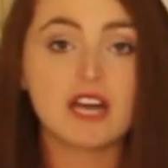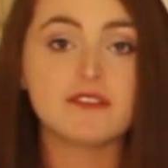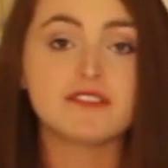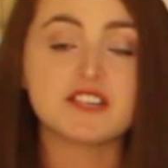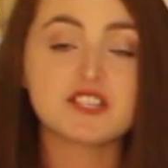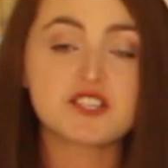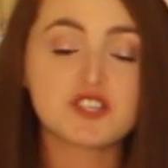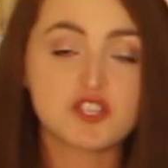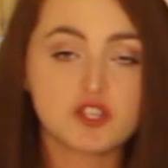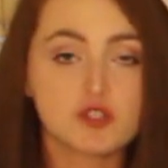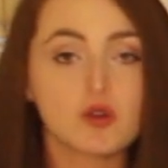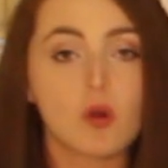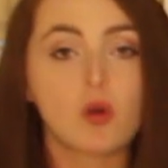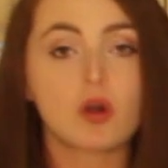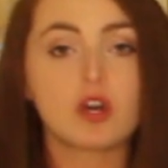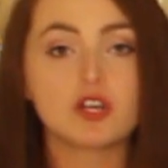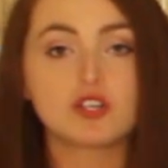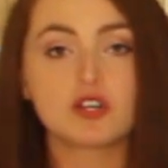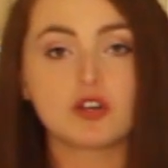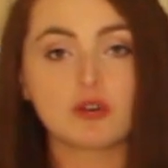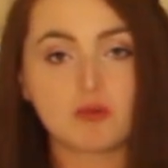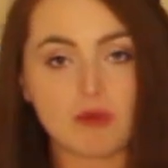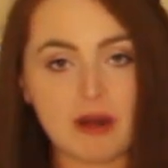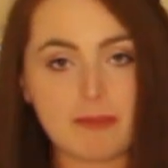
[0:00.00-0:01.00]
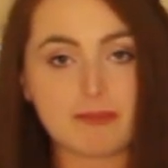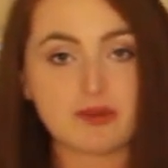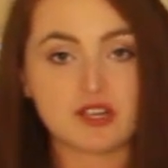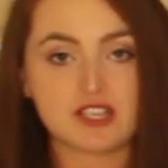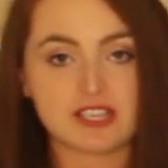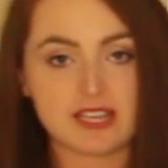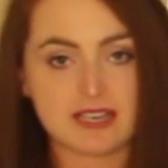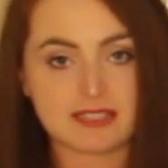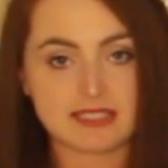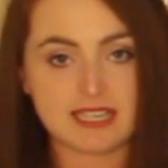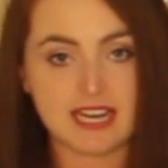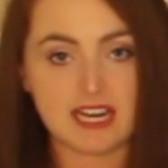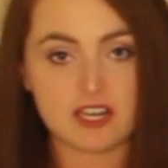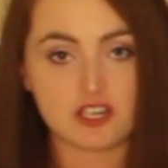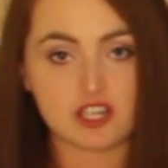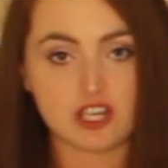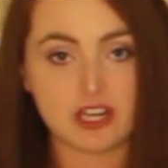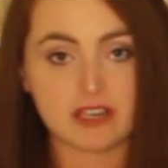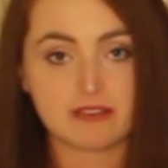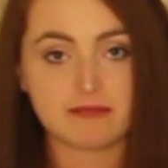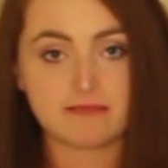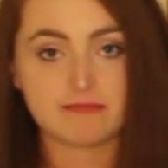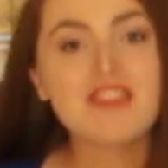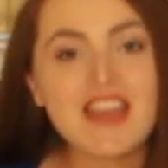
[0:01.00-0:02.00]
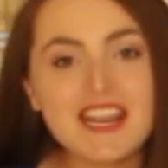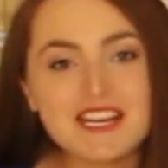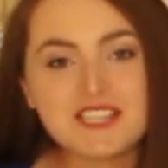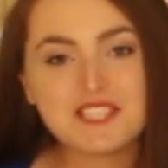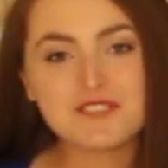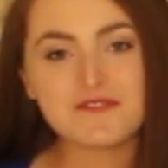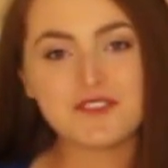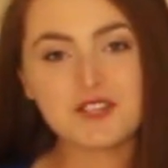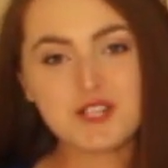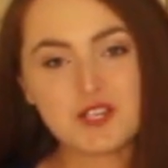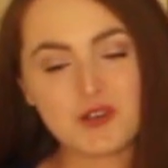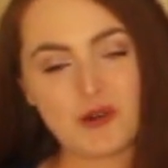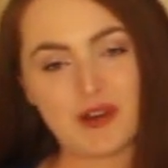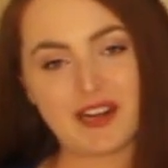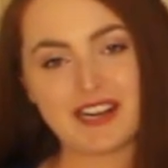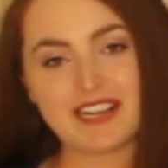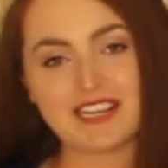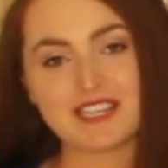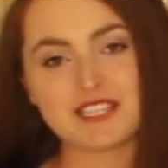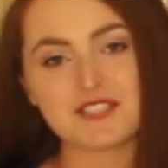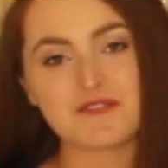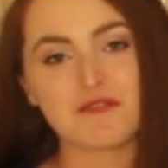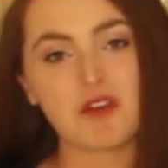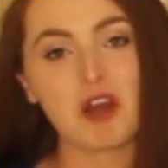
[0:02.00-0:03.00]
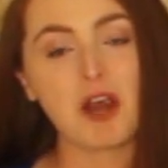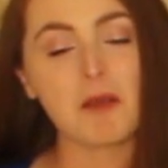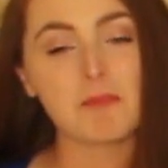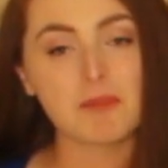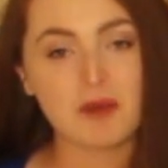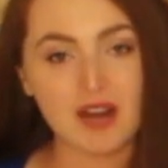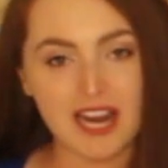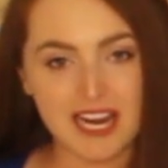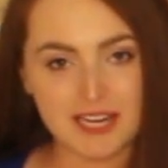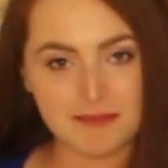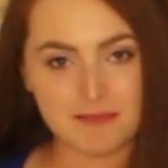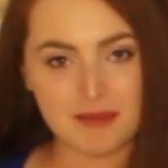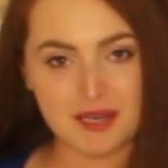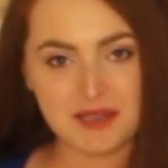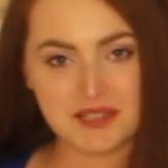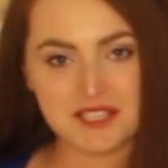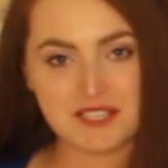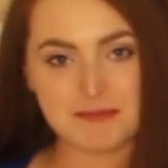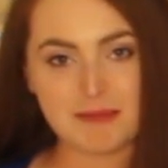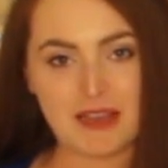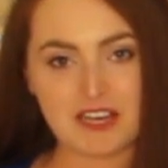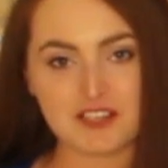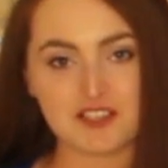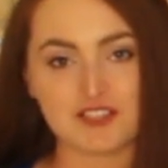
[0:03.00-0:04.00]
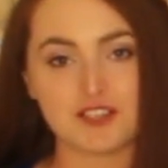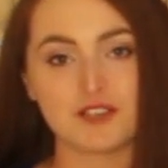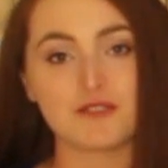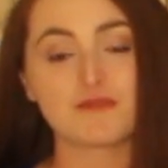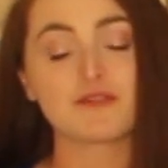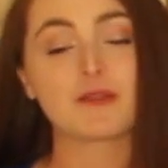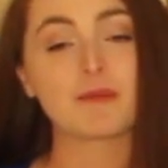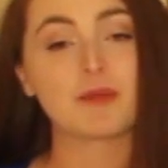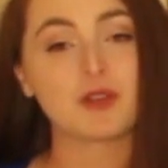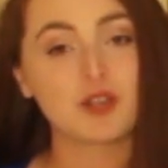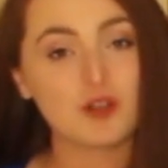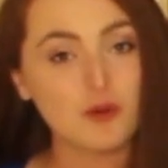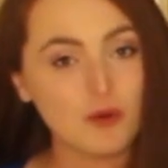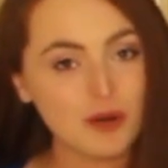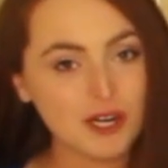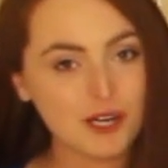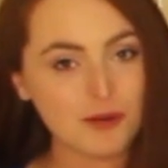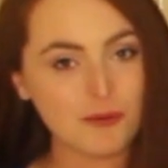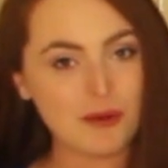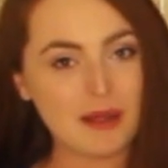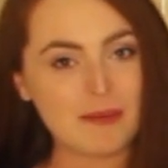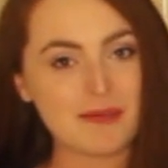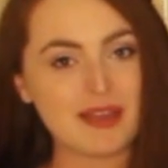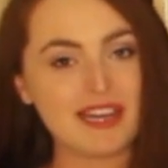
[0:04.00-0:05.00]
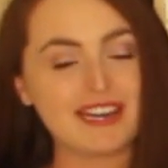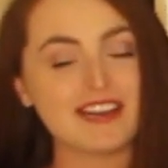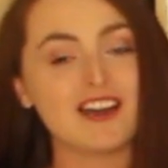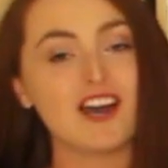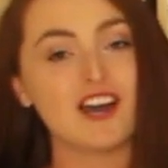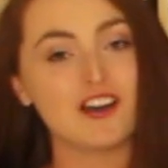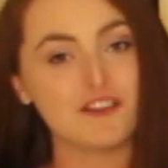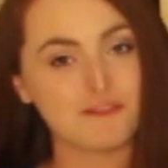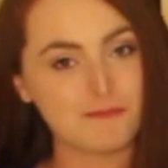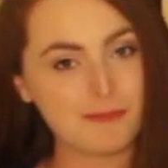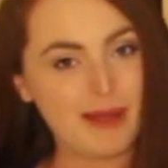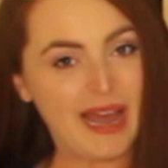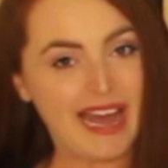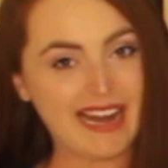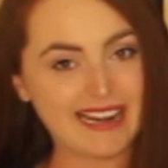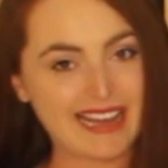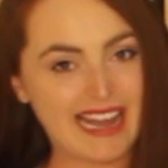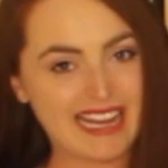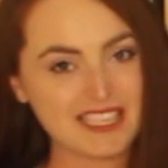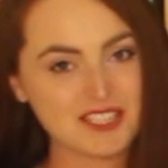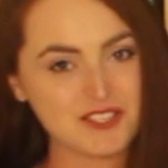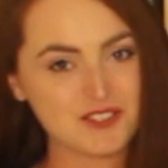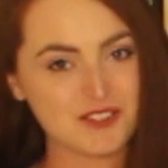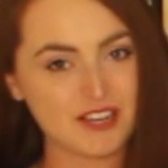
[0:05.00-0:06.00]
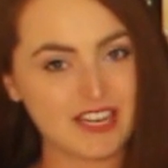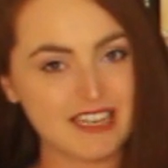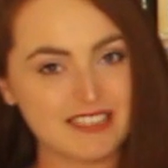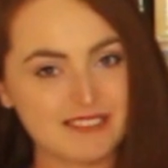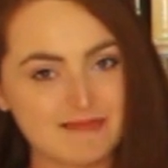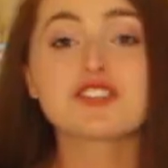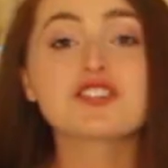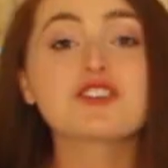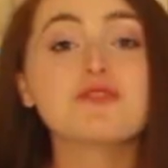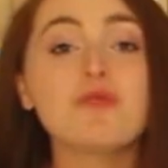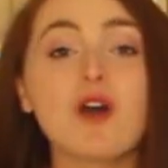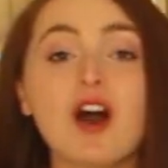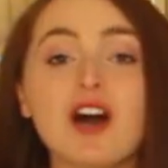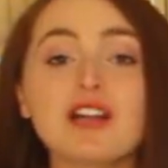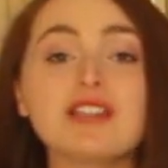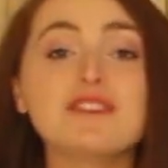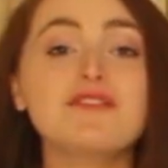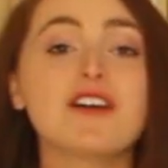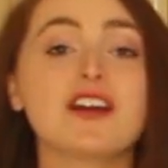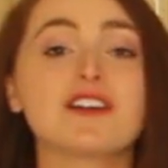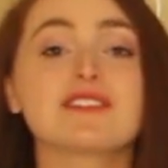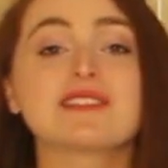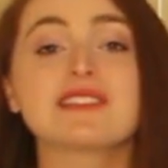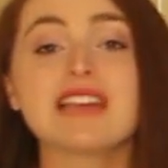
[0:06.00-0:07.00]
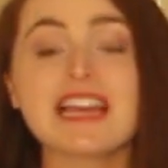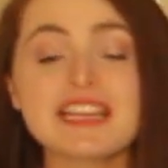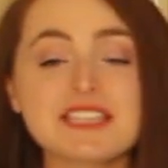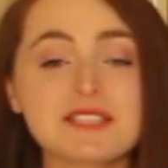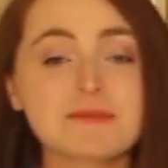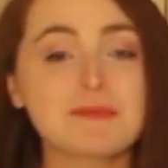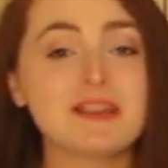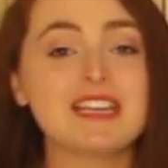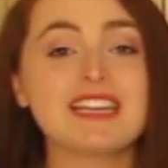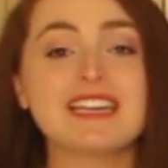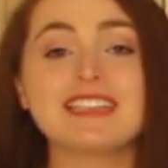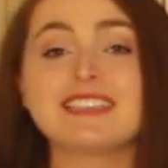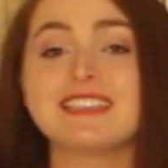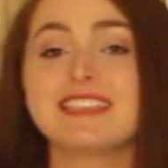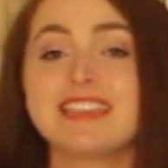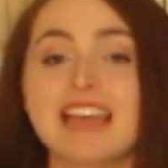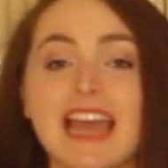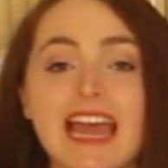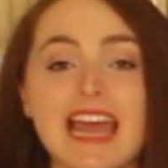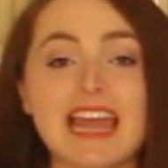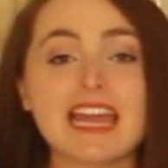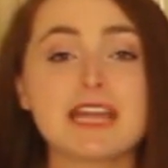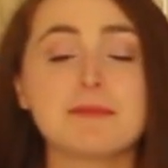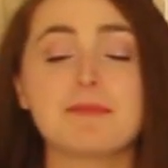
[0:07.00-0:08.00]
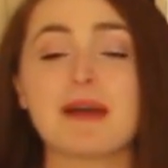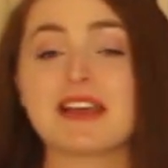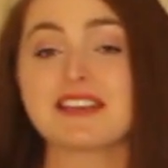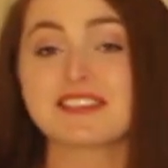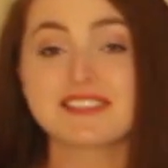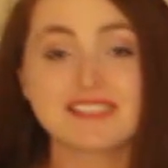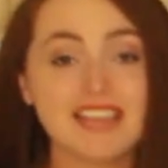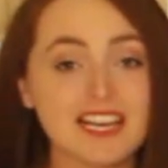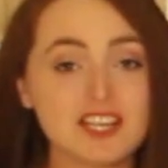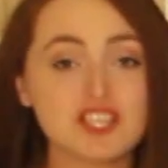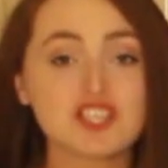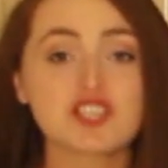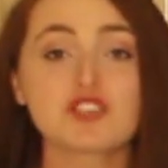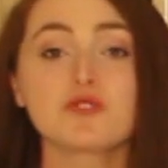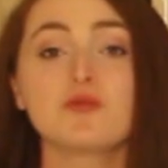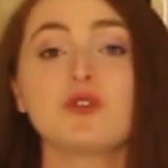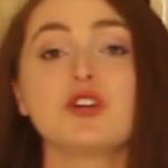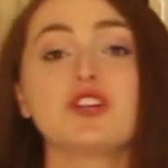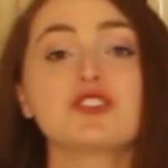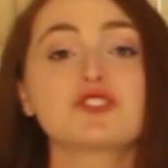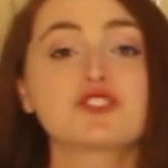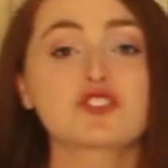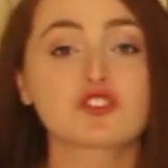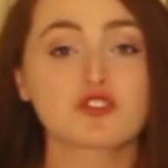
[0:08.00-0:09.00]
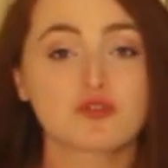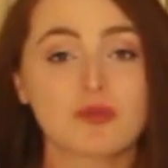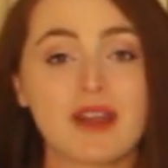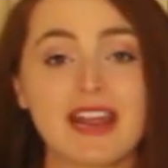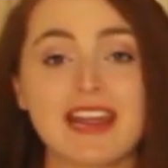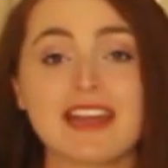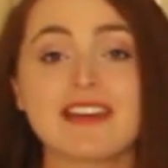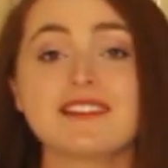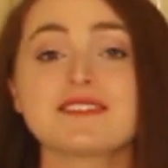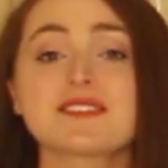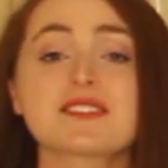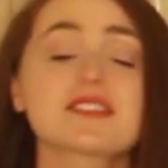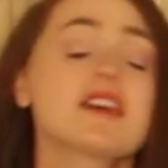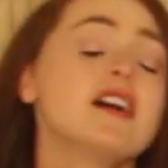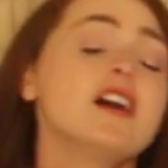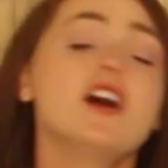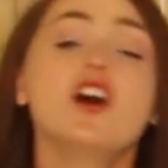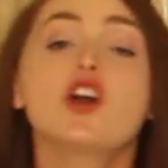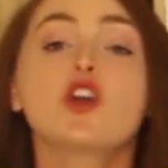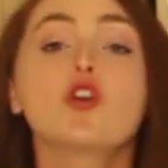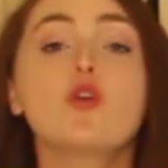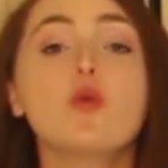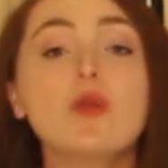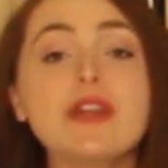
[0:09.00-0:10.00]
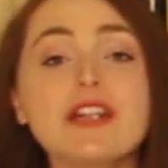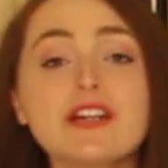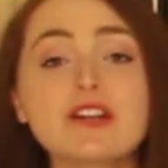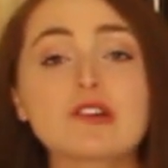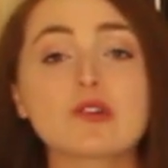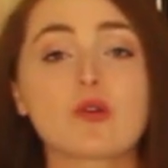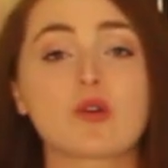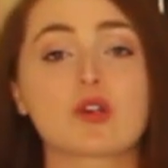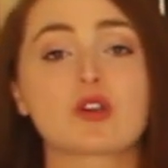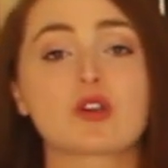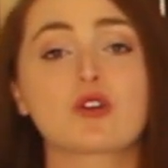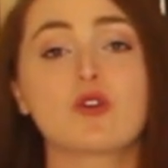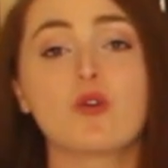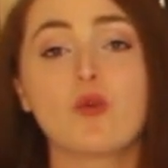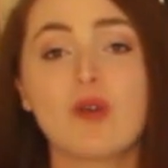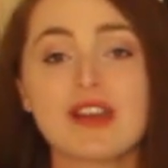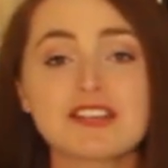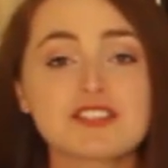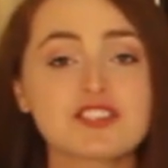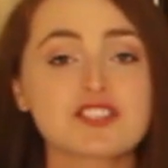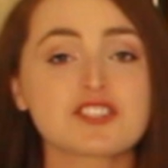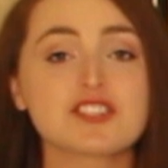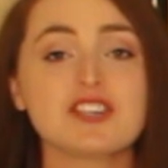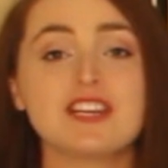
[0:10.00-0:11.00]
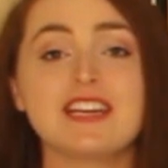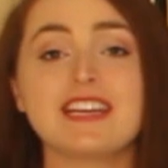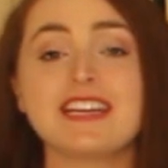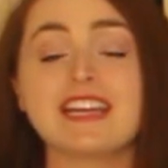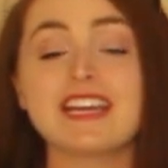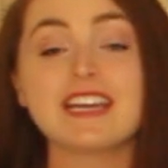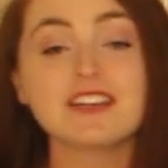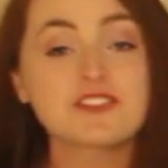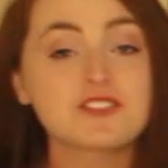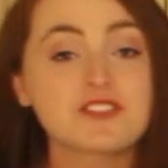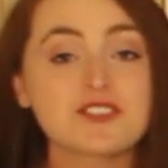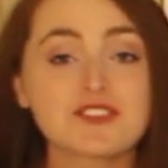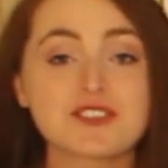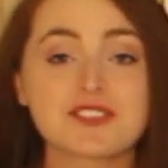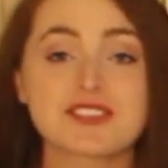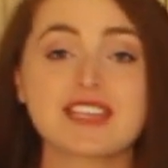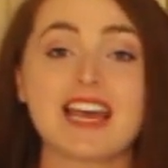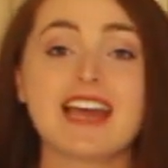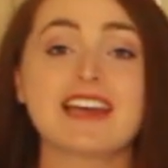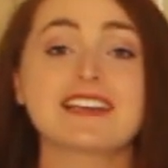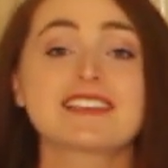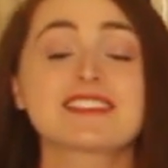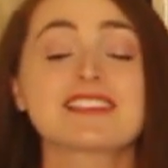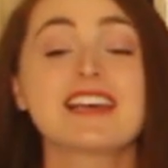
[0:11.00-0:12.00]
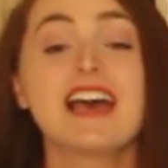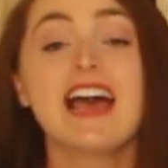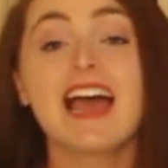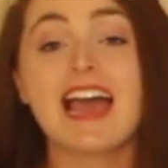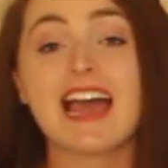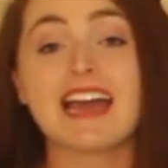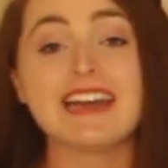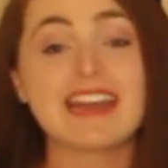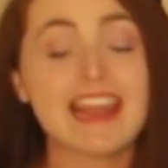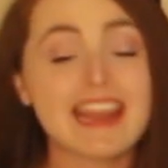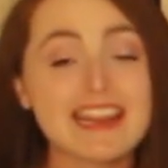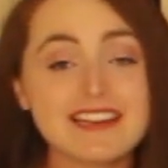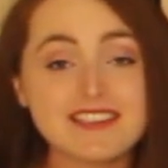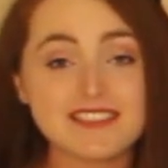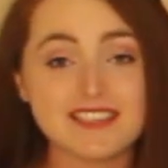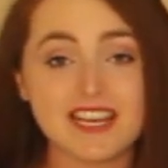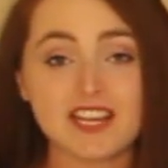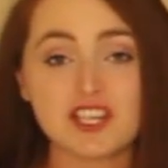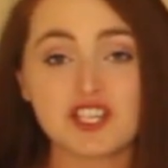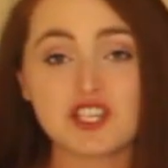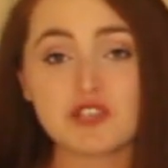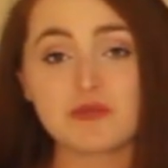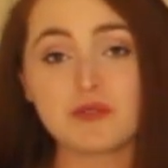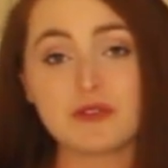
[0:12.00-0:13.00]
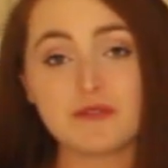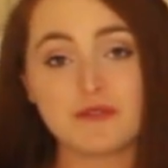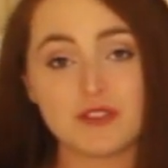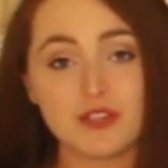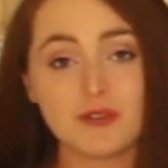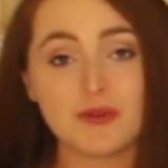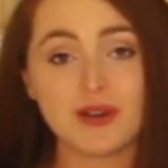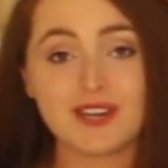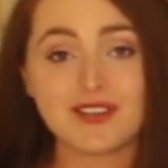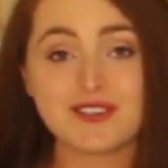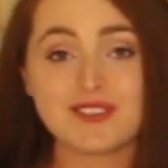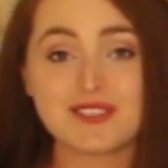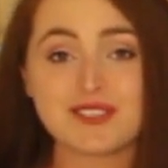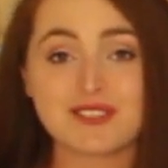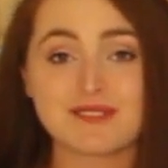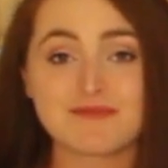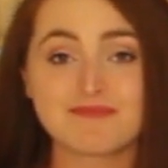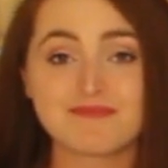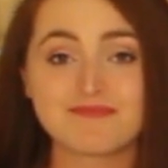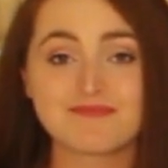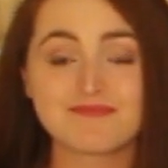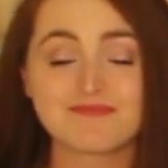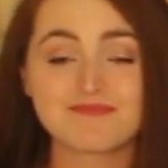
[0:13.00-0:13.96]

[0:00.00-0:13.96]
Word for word: of historical representation. Thanks for joining us for our Pride Month special from the queer women of Bad Astra. To all of our lesbian, gay, bisexual, trans, queer or questioning, intersex, and asexual viewers,